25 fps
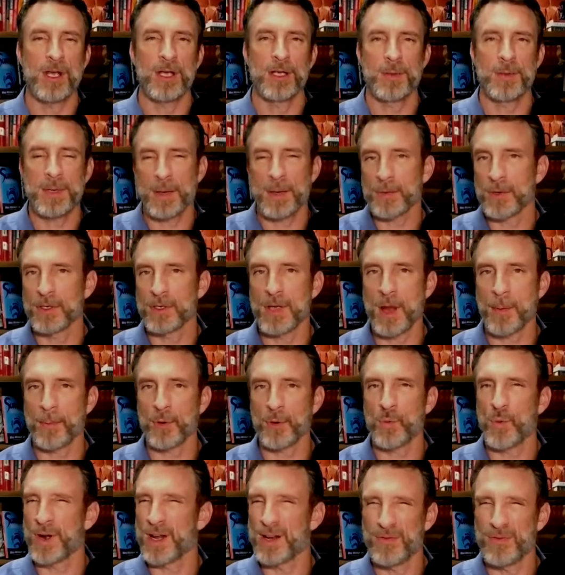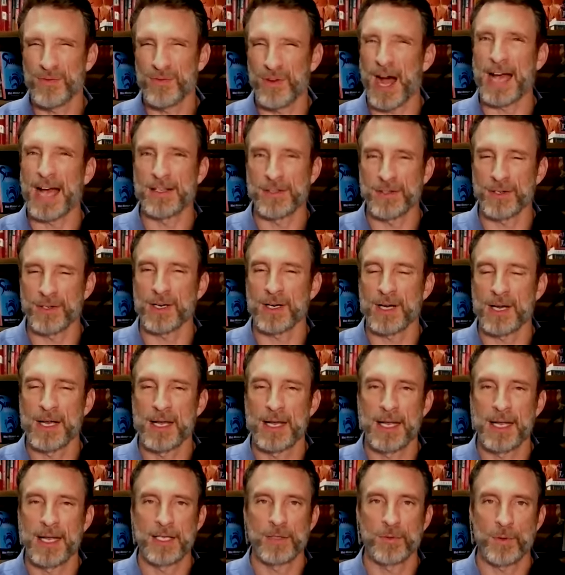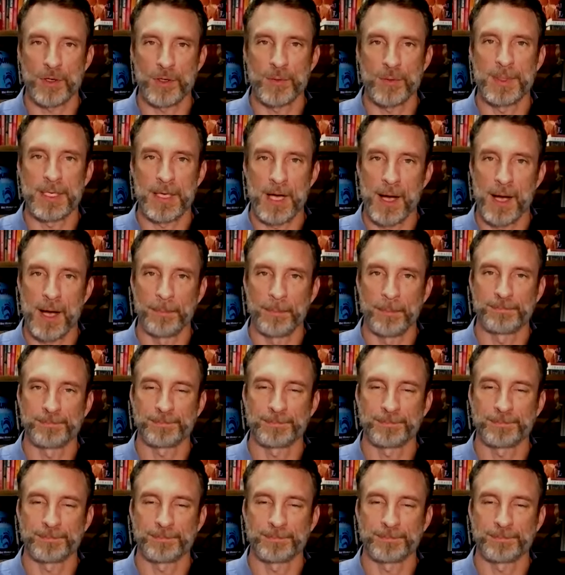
You become their number one advisor is what you become.